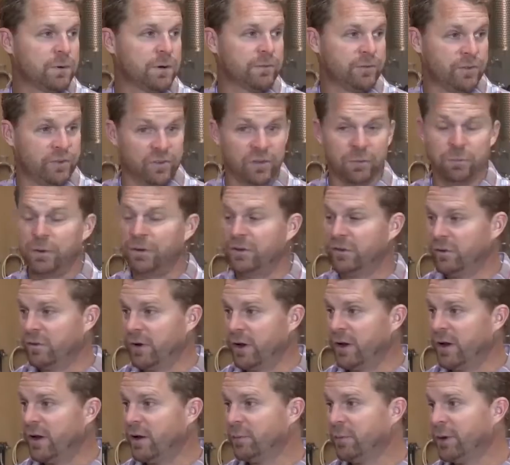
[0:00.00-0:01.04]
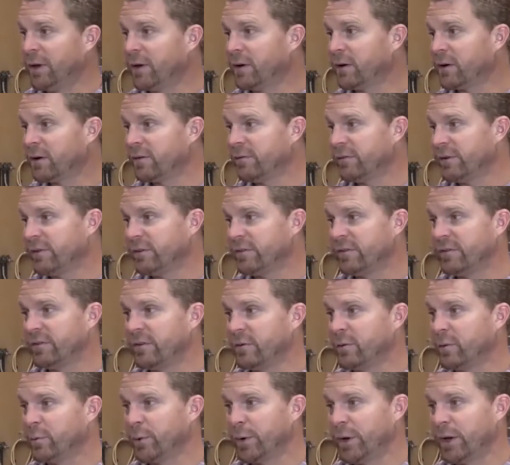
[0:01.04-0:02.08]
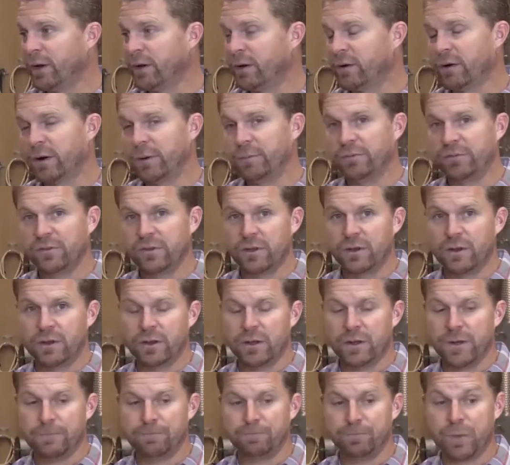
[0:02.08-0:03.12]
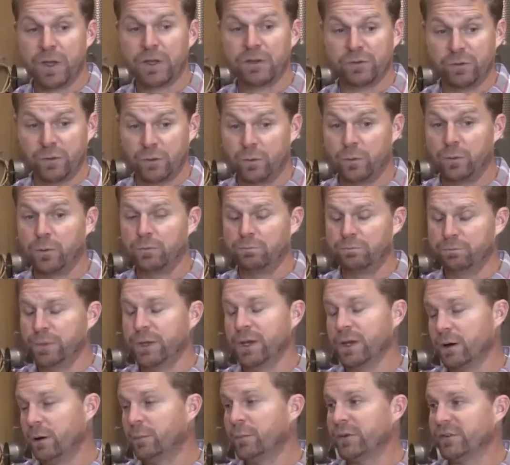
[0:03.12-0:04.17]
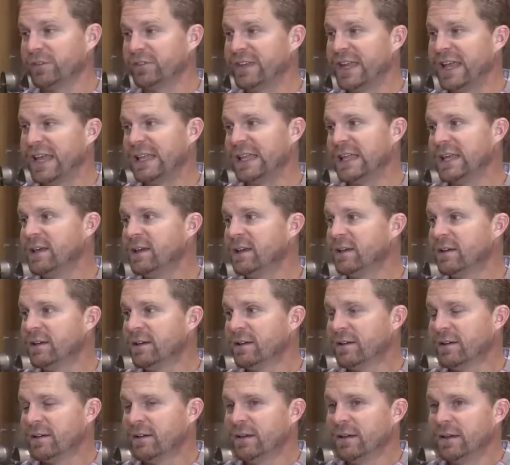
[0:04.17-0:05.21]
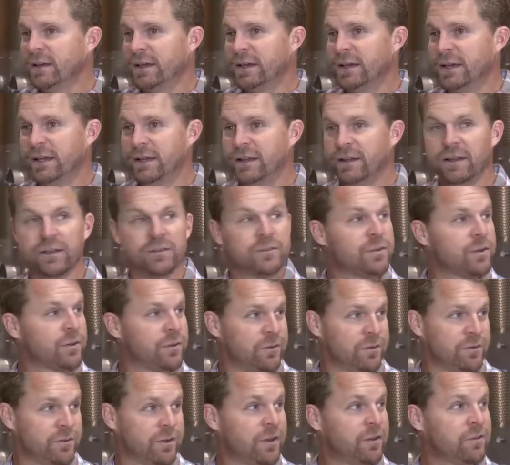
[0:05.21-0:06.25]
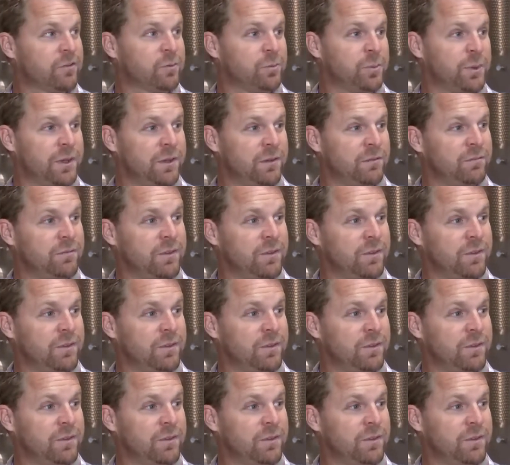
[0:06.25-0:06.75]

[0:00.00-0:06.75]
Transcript: obviously busy right now being harvest. So we're bringing grapes in um, next week. Will be almost daily and uh, so all these tanks will be